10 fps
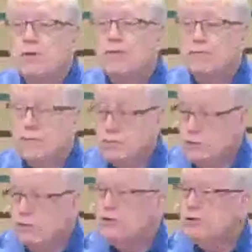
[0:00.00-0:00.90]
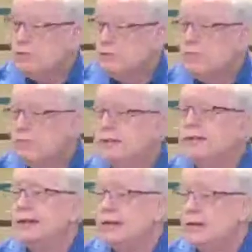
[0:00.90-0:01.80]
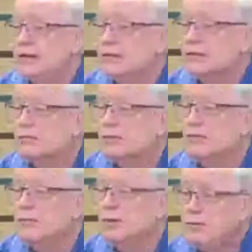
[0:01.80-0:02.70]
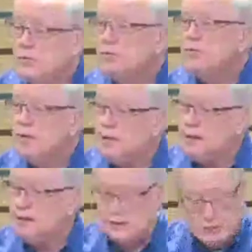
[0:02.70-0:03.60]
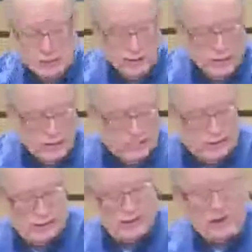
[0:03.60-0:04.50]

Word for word: from two different planets. We were both human beings, but